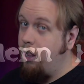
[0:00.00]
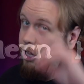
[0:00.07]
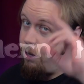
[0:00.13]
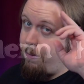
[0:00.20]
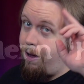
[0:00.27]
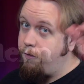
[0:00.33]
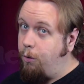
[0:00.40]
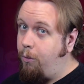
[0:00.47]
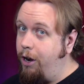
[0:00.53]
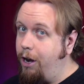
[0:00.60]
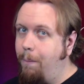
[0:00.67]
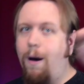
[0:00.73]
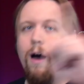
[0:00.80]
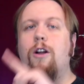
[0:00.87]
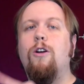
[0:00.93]
Welcome, everyone,
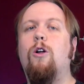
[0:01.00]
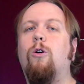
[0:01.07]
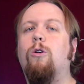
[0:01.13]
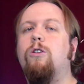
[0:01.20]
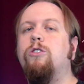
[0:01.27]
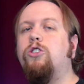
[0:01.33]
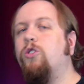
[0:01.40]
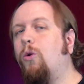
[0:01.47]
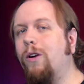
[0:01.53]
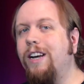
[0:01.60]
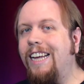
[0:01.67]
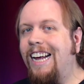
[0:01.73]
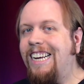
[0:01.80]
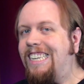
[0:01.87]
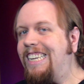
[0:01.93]
to Modern Horror's
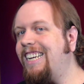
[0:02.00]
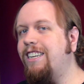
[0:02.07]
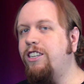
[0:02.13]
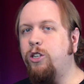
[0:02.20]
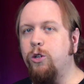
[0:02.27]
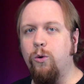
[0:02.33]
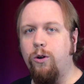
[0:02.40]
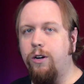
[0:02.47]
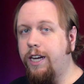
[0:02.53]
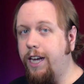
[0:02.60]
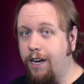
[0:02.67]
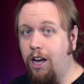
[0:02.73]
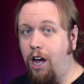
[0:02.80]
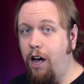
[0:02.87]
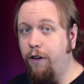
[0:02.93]
2018 tour
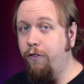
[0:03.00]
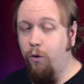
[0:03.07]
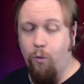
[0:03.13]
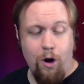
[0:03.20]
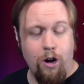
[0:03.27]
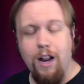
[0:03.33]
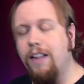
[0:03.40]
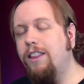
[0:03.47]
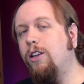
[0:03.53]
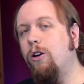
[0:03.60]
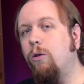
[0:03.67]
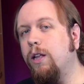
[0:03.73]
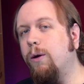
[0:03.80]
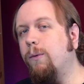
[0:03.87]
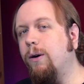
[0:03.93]
kickoff, and we're not the
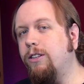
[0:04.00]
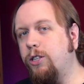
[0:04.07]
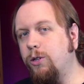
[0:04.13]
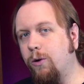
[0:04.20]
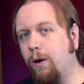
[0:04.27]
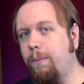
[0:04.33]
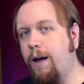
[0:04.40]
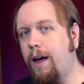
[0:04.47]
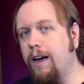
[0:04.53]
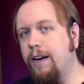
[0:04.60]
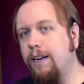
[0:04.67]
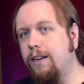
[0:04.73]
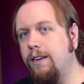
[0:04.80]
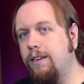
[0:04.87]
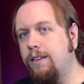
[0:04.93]
only ones who are back.